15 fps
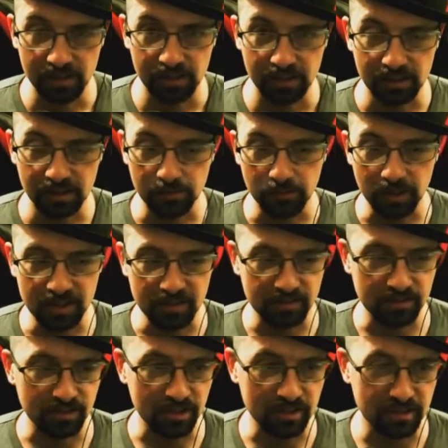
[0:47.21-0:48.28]
I'd
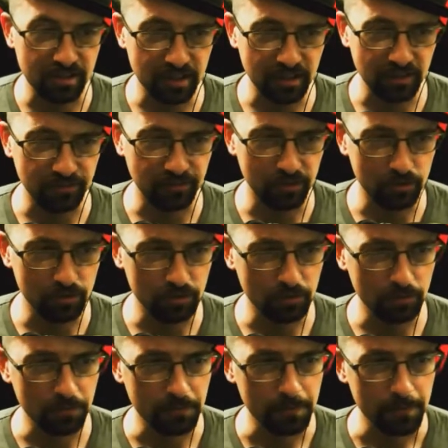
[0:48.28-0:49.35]
suggest if you
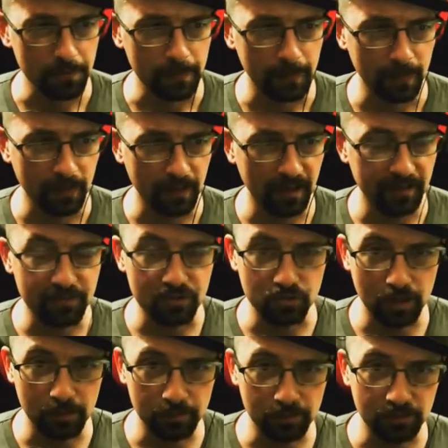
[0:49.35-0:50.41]
have
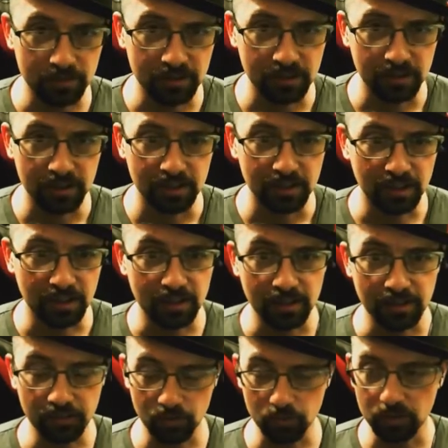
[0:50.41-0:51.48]
trouble,
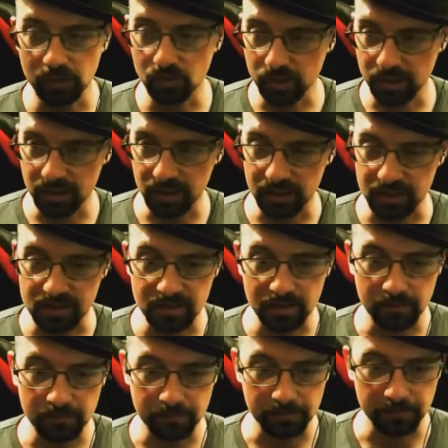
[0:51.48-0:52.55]
you want to look at like
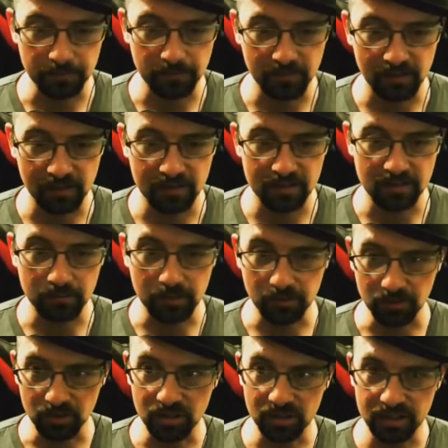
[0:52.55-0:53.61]
some
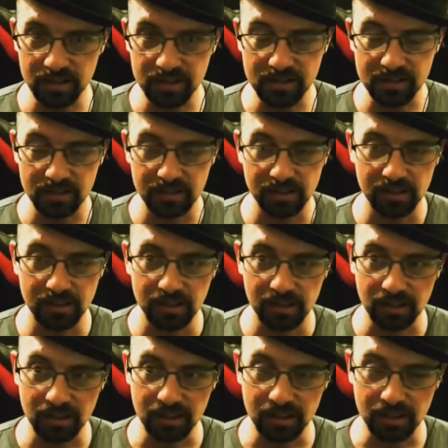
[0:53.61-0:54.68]
communities.
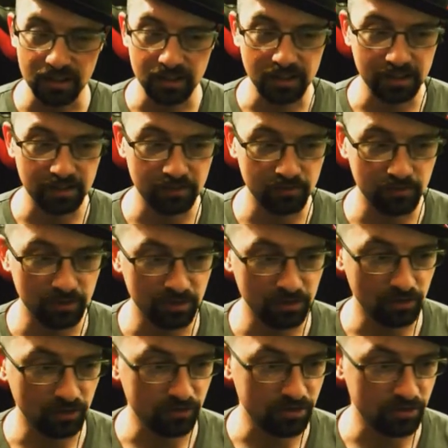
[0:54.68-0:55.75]
You
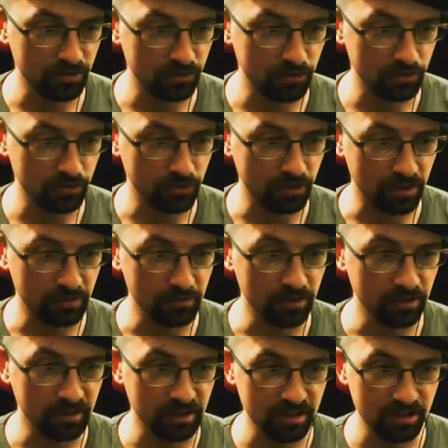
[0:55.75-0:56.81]
go to the
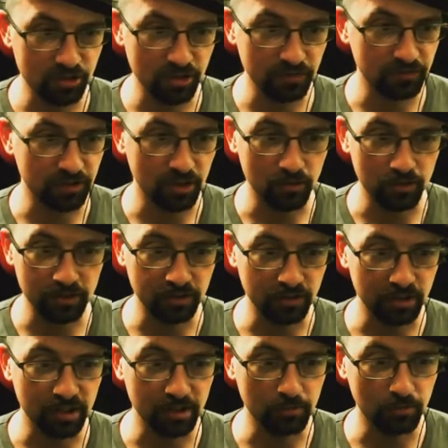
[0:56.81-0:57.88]
communities, Shift O on your
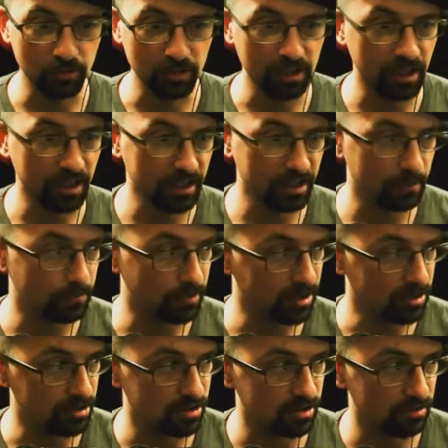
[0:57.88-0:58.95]
keyboard. I got a
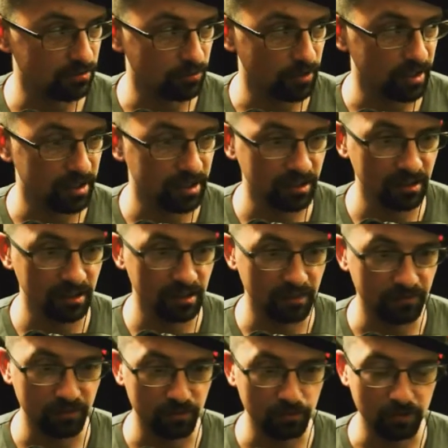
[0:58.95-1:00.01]
bunch right here.
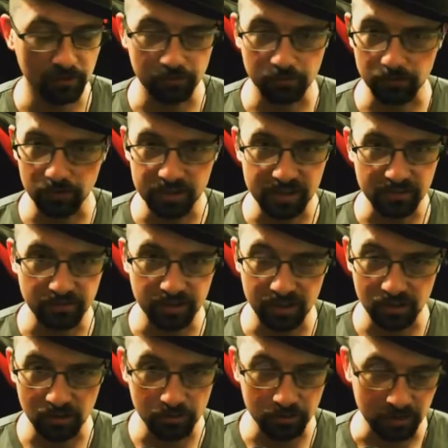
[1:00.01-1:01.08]
If you want to freeze the
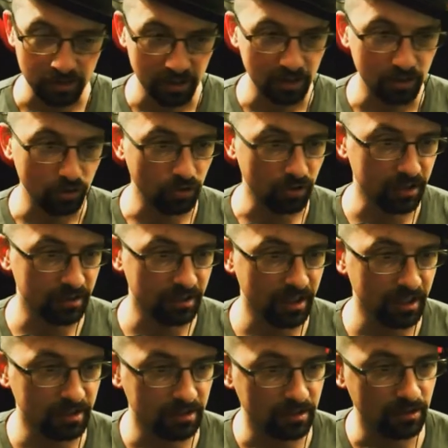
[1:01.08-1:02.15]
video and look at
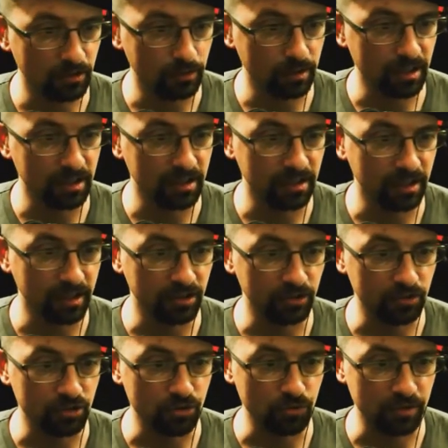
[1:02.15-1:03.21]
that, go ahead and you
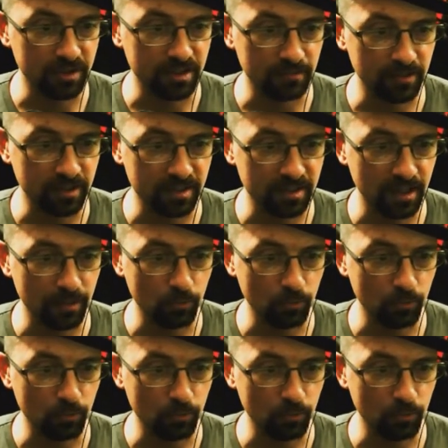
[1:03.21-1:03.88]
can join some of the same